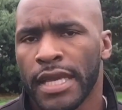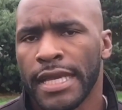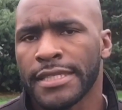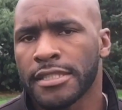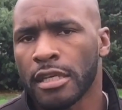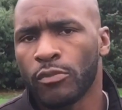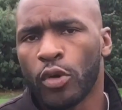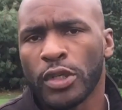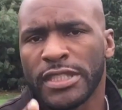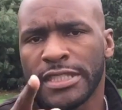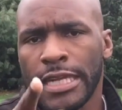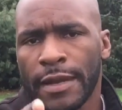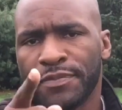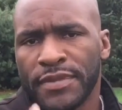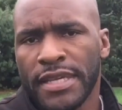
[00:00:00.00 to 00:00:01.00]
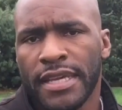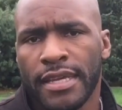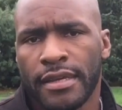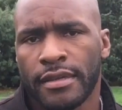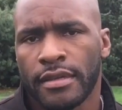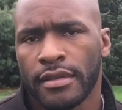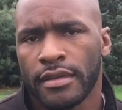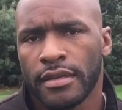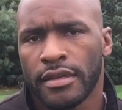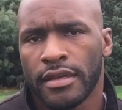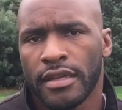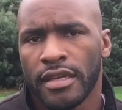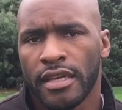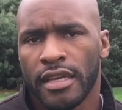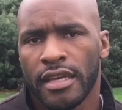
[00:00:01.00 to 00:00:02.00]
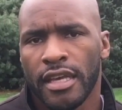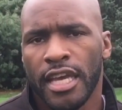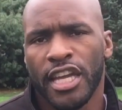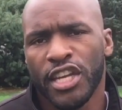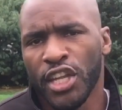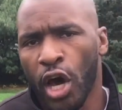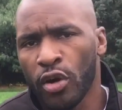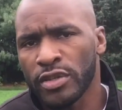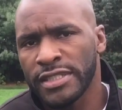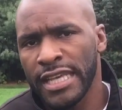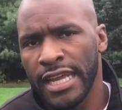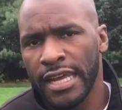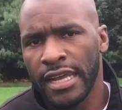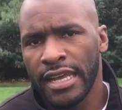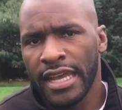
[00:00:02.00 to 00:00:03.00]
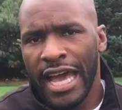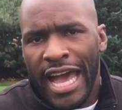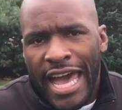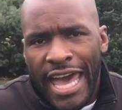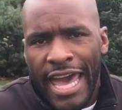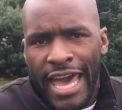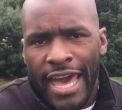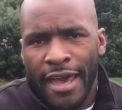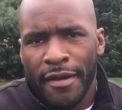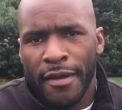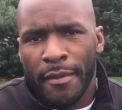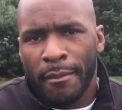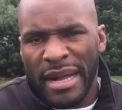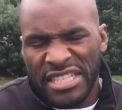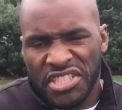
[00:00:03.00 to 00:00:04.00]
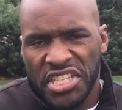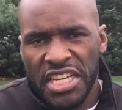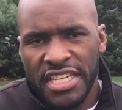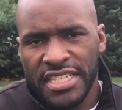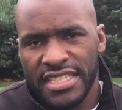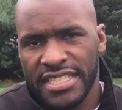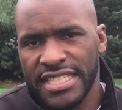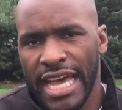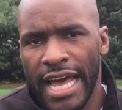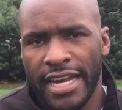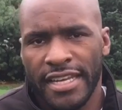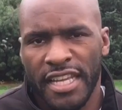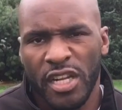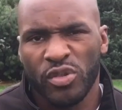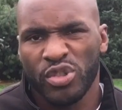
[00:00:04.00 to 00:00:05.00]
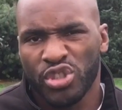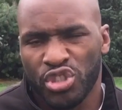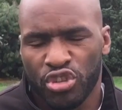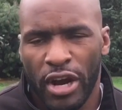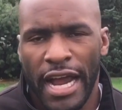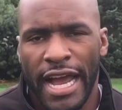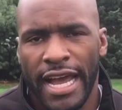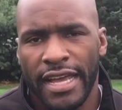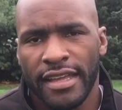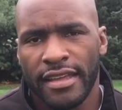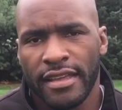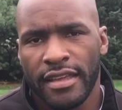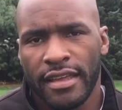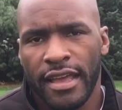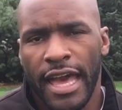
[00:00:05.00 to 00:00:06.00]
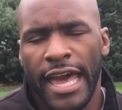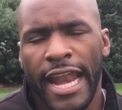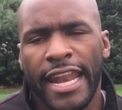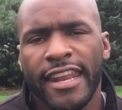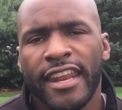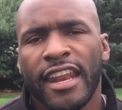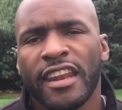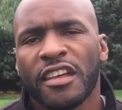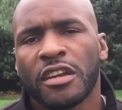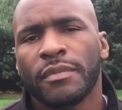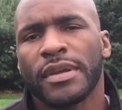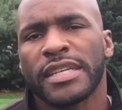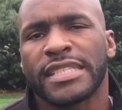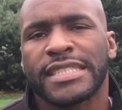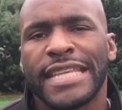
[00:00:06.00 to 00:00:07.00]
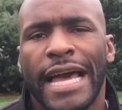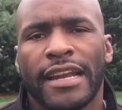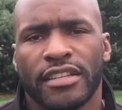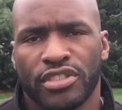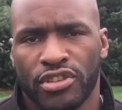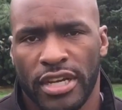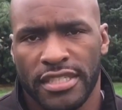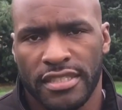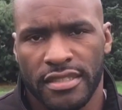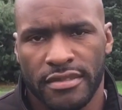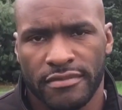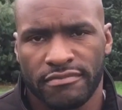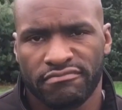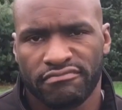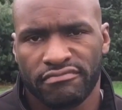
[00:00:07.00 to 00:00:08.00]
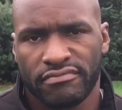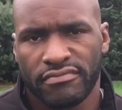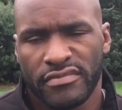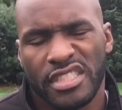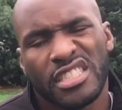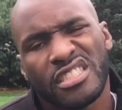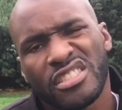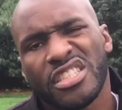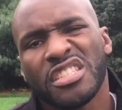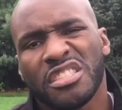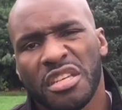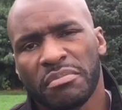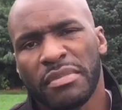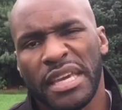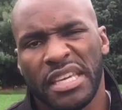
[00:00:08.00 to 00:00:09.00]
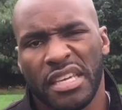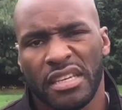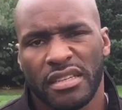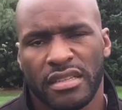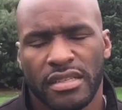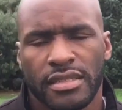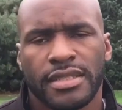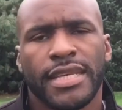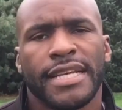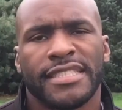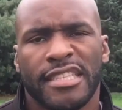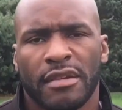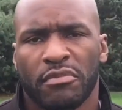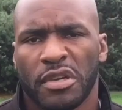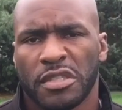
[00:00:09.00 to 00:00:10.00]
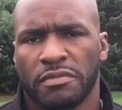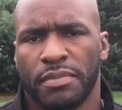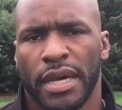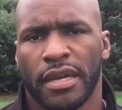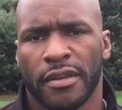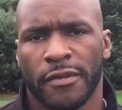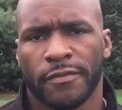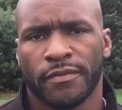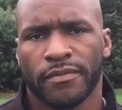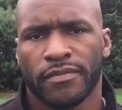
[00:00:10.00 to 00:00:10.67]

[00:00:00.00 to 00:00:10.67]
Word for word: And someone stepped in and noticed that I had my chicken salad and it was dry. And I needed a little bit of salad dressing just to make it taste that much better.